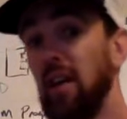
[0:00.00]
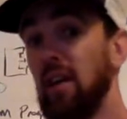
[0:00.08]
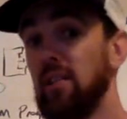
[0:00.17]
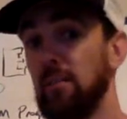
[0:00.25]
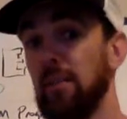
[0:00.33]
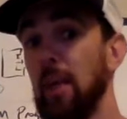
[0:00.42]

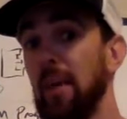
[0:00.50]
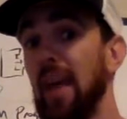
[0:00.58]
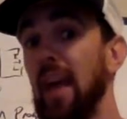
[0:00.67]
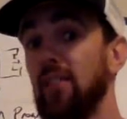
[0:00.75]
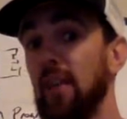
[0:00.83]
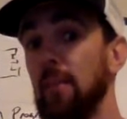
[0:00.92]
some kipping
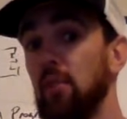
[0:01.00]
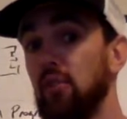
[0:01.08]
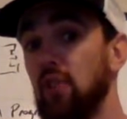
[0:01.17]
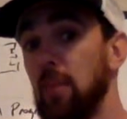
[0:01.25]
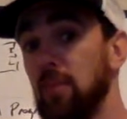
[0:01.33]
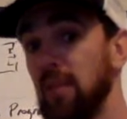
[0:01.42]
handstand
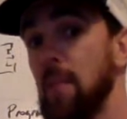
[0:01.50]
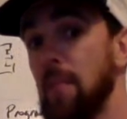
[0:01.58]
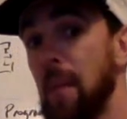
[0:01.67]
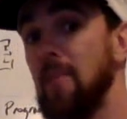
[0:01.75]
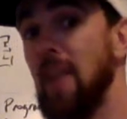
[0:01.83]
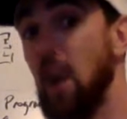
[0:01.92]
push-ups. Yeah,
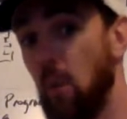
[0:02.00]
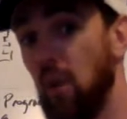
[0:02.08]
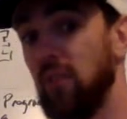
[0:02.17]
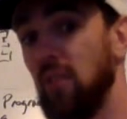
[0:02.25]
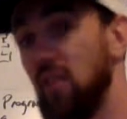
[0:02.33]
maybe that works in